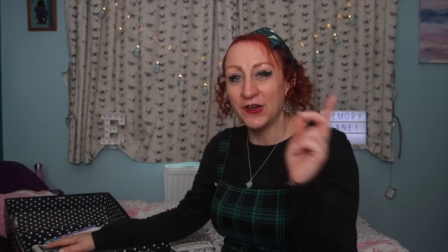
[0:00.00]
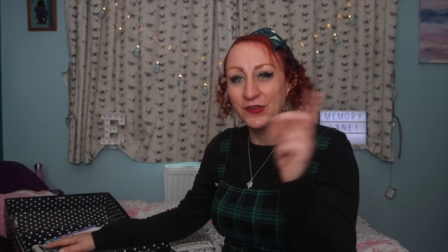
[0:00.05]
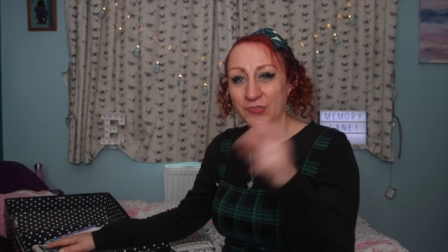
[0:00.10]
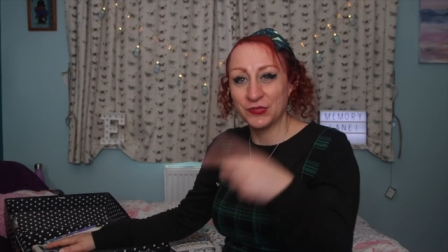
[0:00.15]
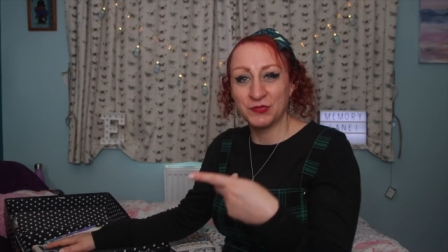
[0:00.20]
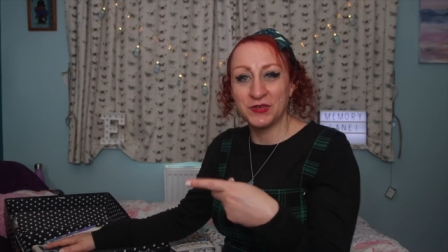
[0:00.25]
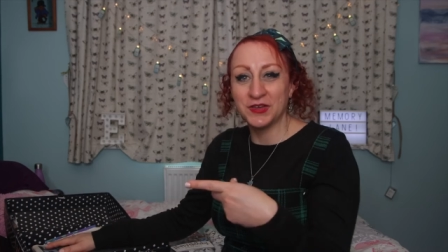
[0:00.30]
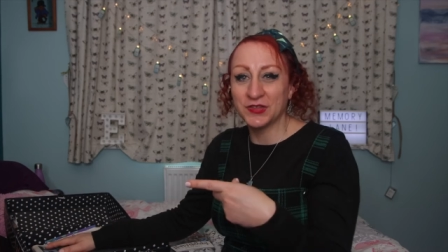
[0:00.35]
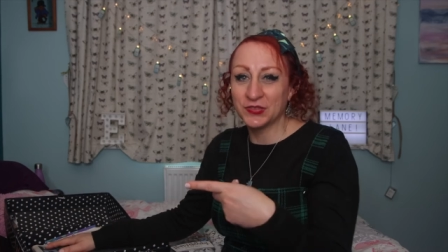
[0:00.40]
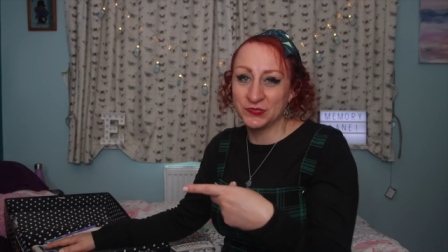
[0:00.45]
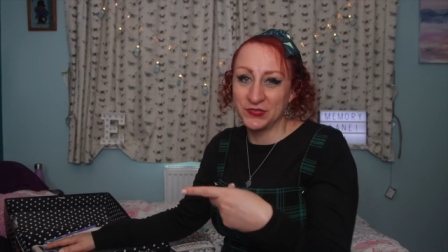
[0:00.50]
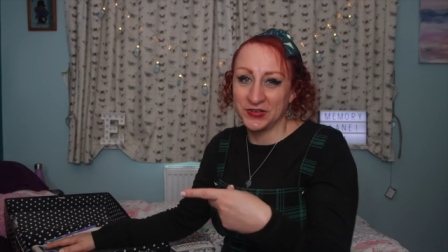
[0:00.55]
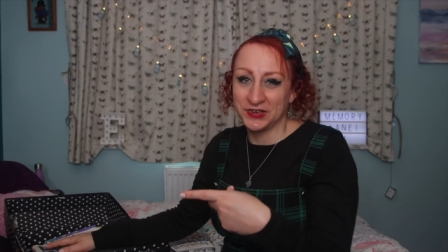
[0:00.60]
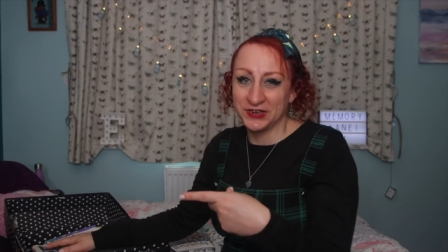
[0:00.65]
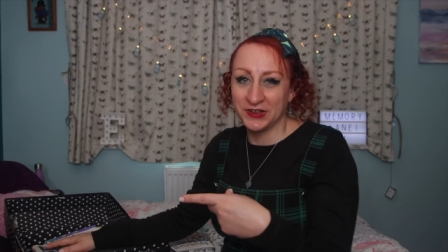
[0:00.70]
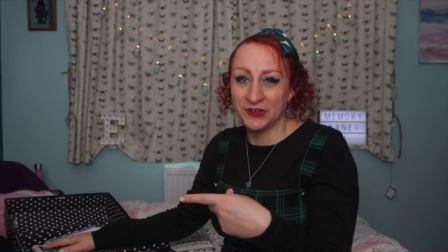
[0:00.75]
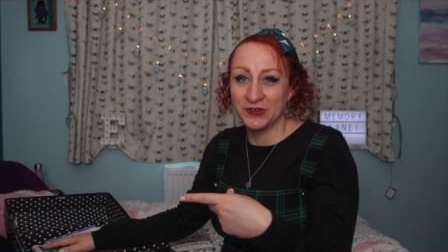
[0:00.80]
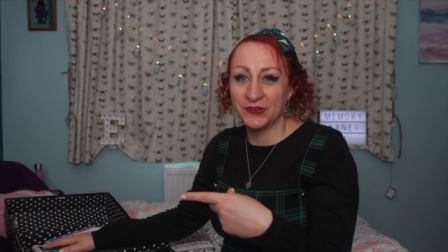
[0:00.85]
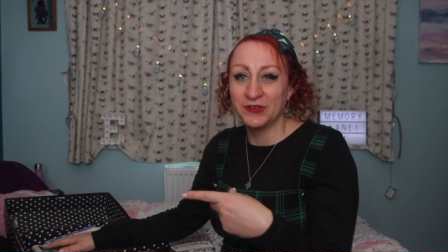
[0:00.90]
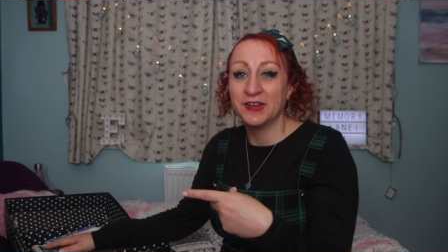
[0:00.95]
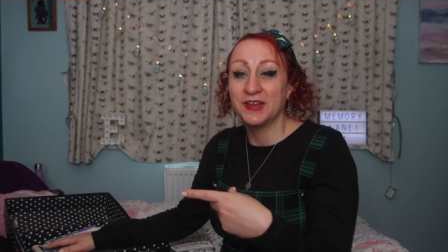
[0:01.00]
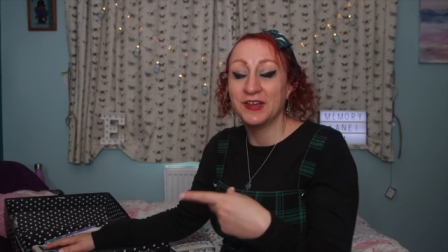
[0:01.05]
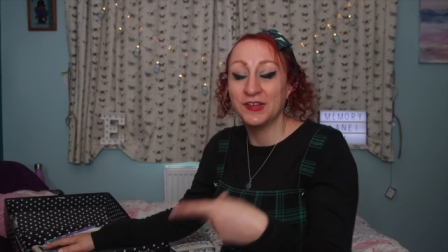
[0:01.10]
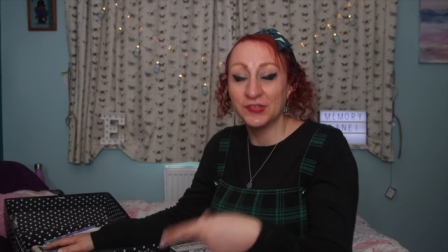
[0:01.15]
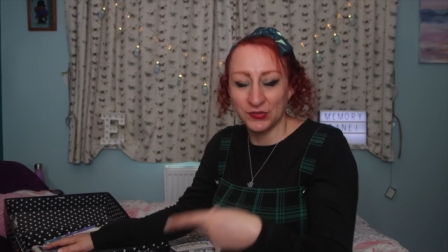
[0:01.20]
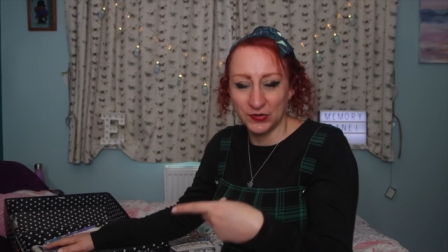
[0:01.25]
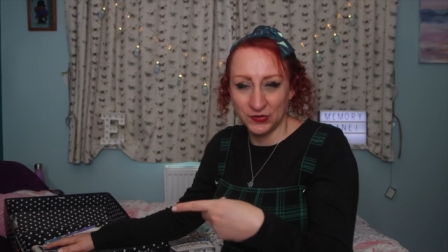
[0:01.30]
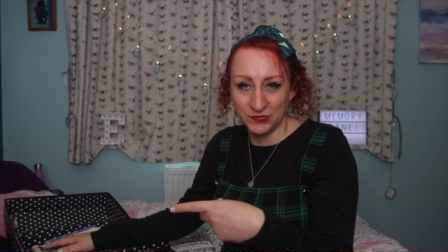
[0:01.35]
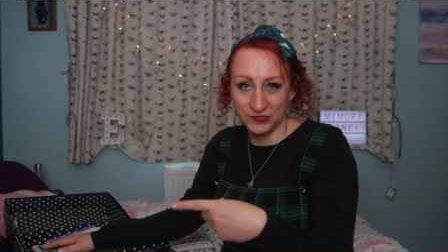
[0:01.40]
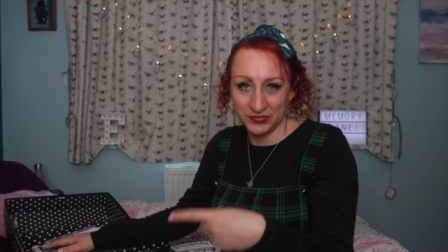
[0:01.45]
last week's video
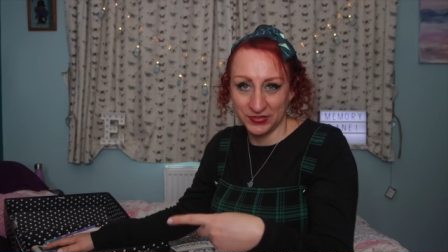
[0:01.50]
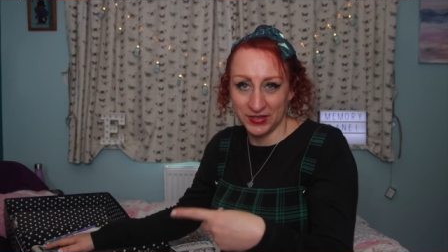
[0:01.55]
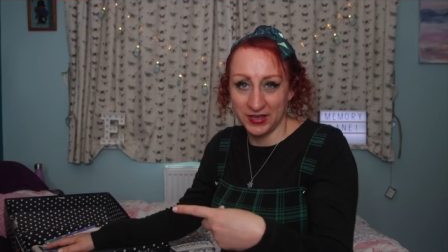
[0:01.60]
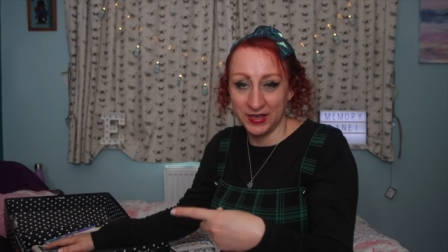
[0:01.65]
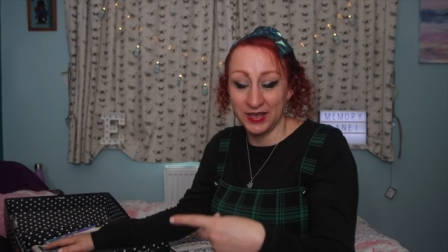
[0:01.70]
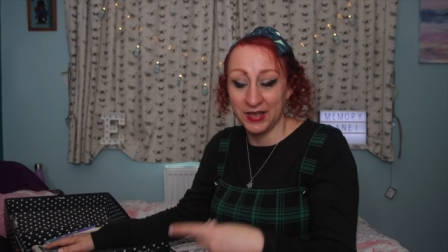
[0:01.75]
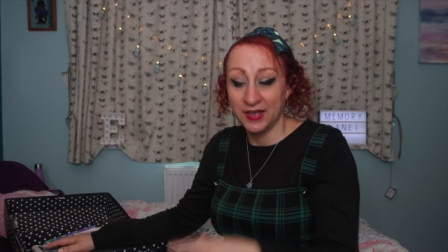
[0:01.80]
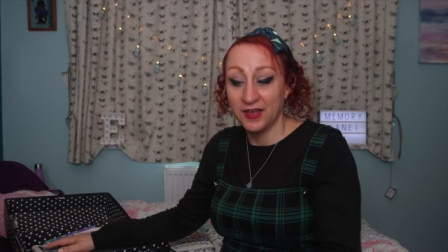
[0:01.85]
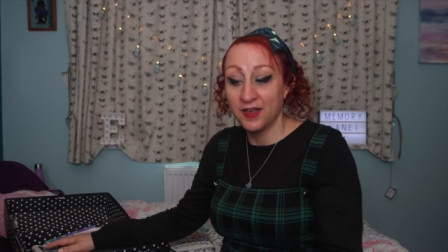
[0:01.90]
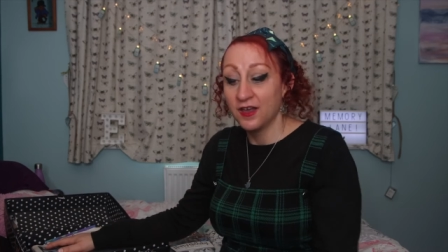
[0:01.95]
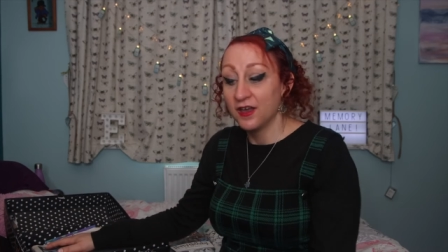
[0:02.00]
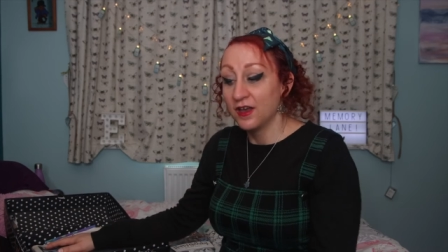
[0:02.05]
is over there.